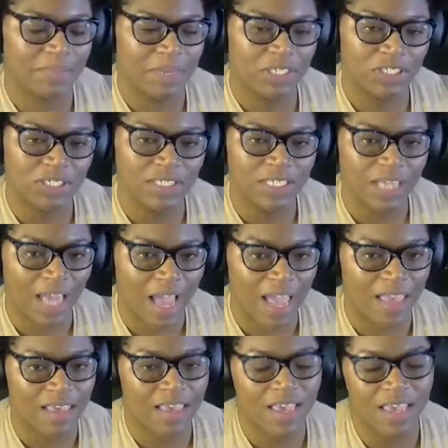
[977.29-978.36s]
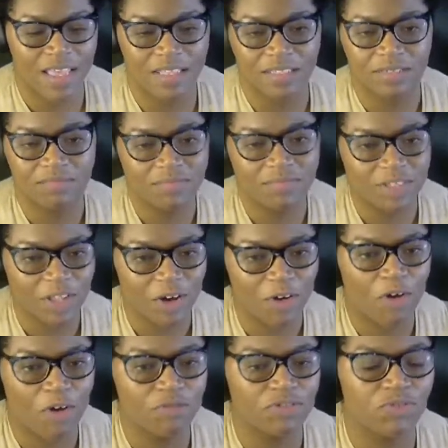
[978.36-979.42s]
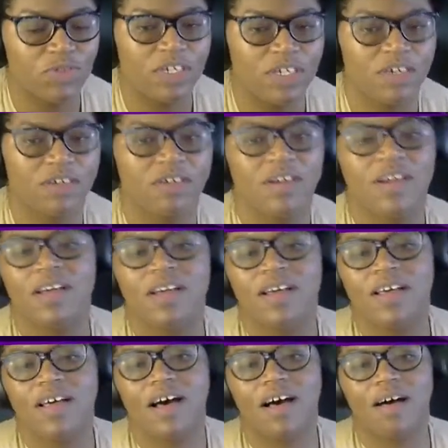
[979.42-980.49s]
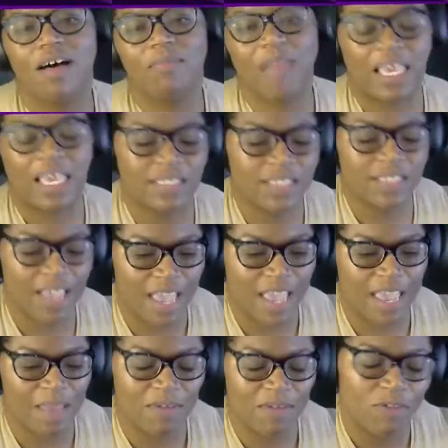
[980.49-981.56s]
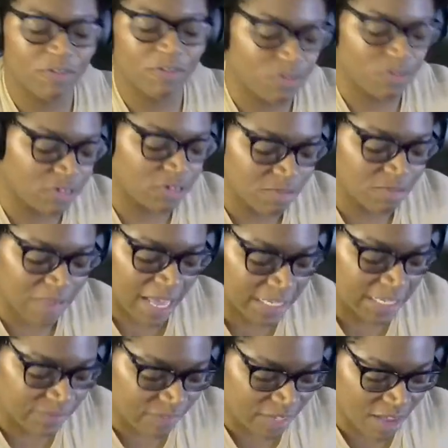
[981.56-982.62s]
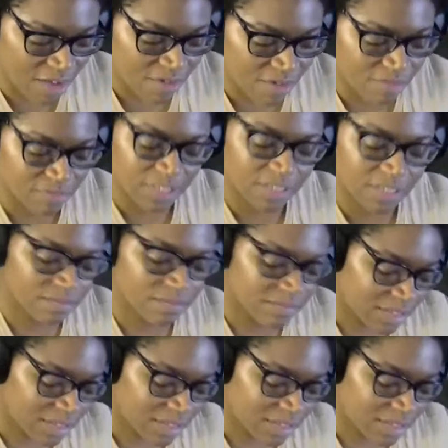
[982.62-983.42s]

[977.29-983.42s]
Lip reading: Make sure to like and, go on Twitter, like his game, go to YouTube, like his videos.